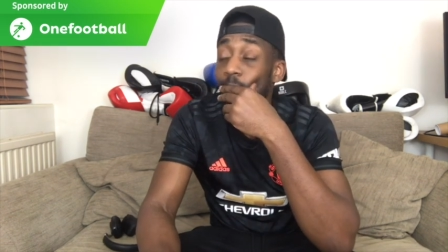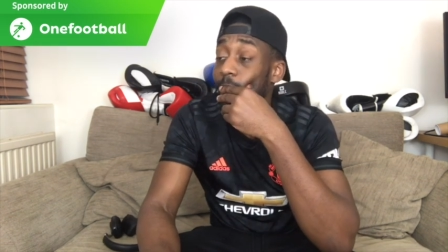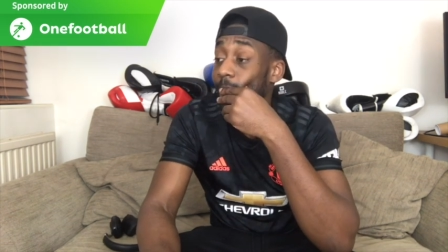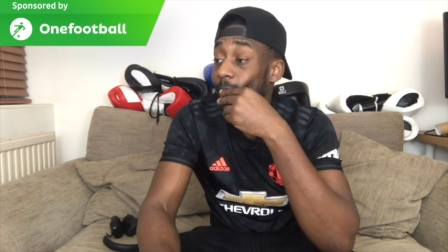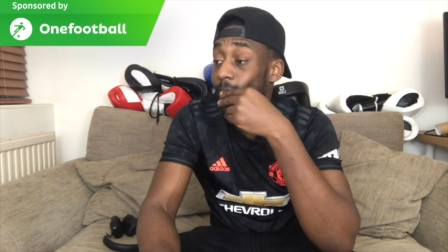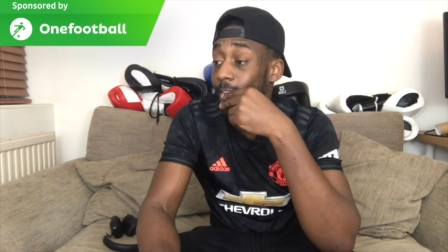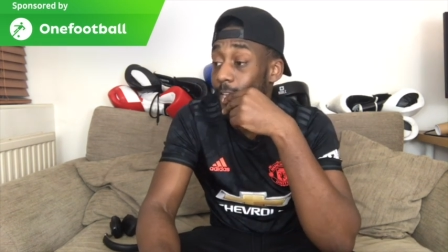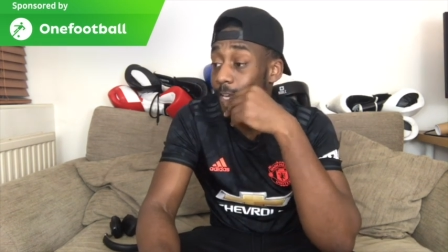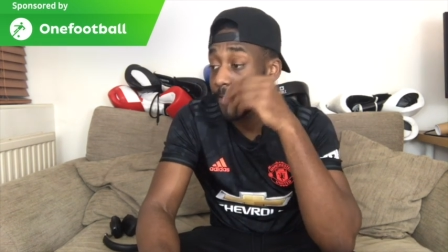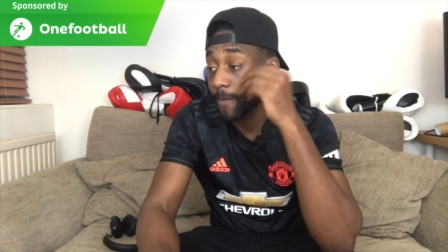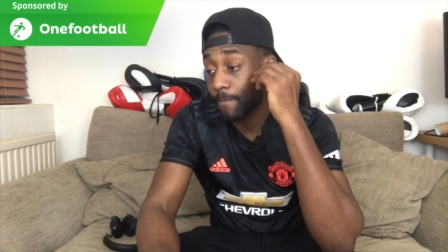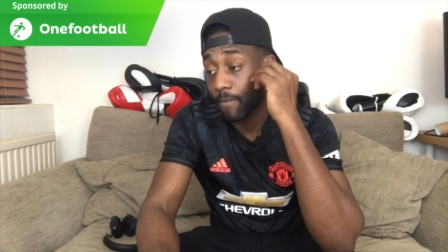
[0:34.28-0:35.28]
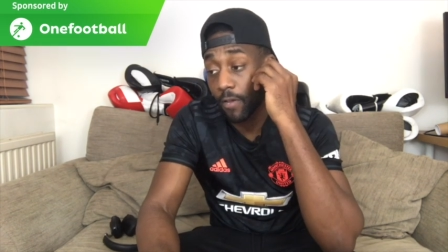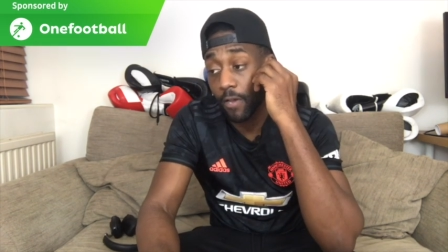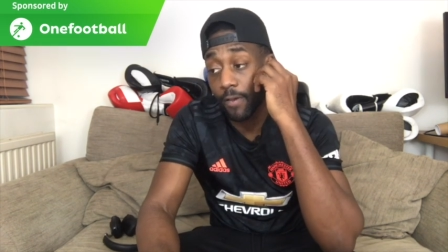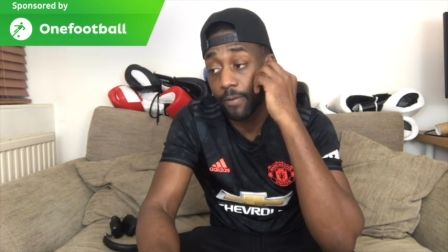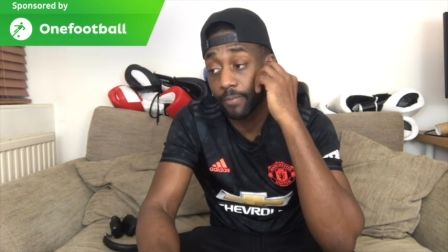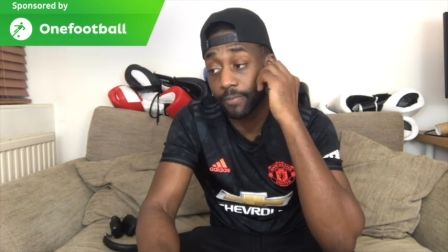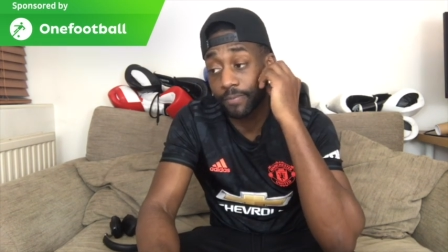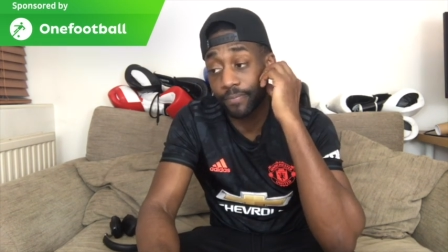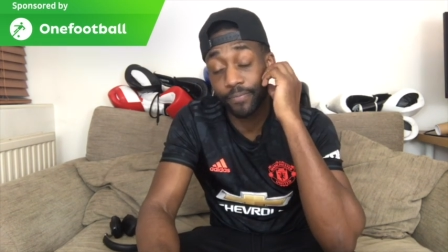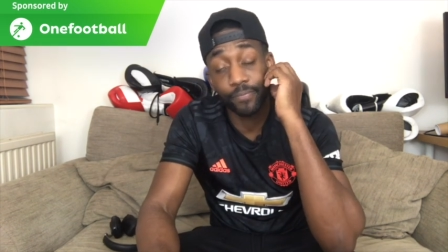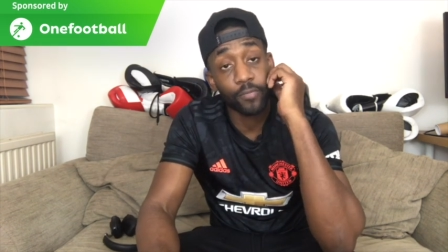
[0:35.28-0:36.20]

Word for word: So yeah, um,